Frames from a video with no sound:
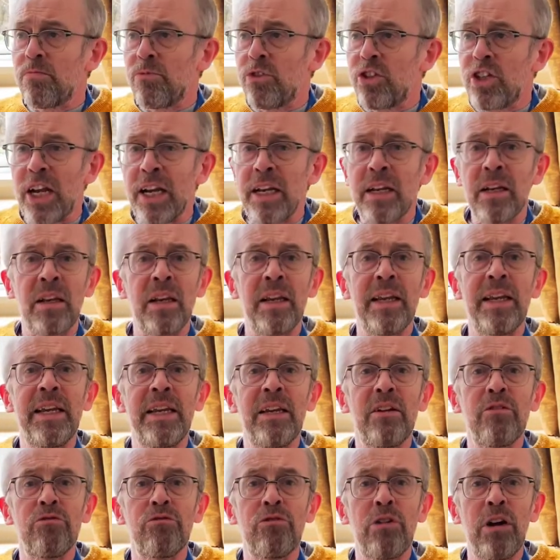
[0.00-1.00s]

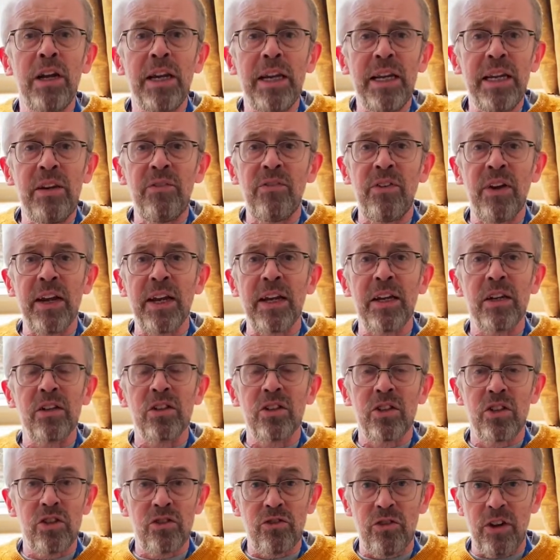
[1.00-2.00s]
gently relieving
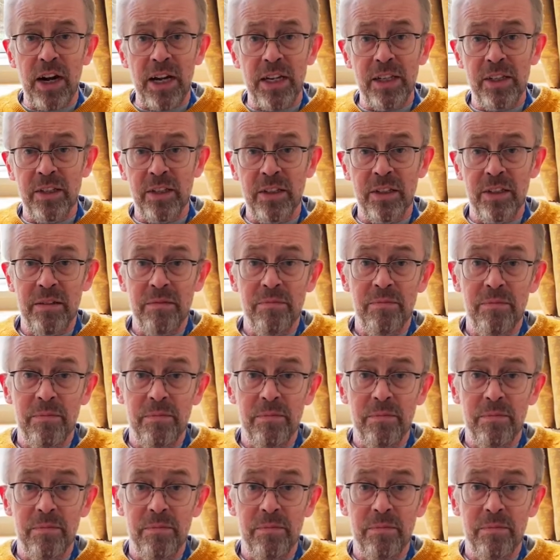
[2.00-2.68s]
stress.